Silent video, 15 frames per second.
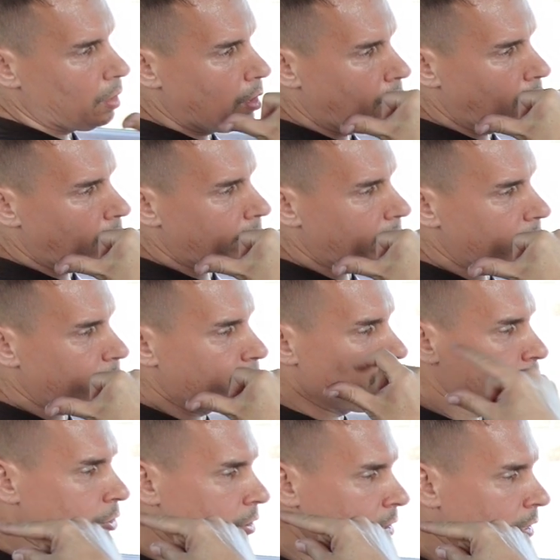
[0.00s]
I got the
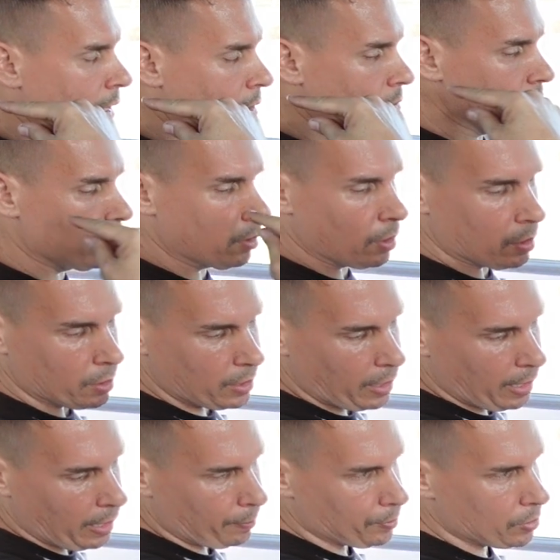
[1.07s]
fuses out on the
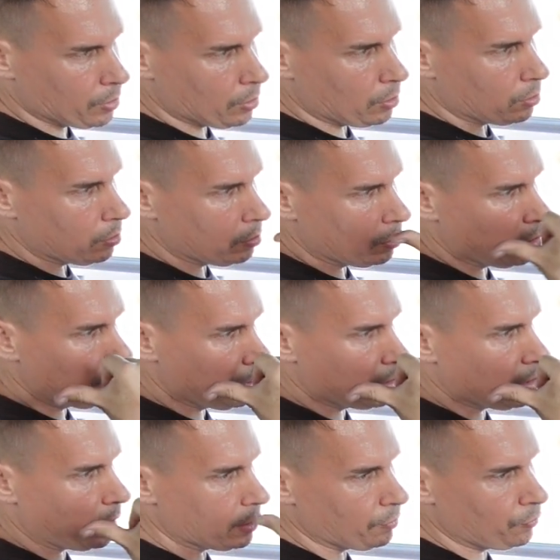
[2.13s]
amps, so let me
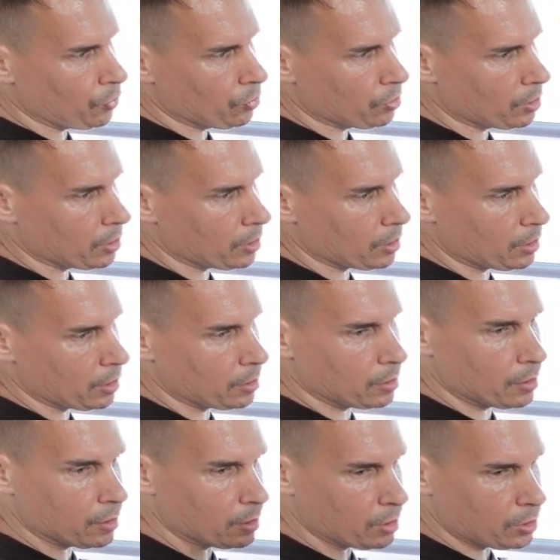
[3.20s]
toss fuses in
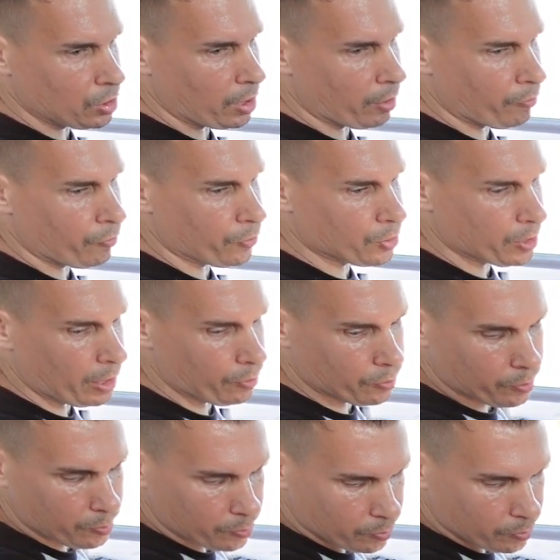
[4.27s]
and check for sound.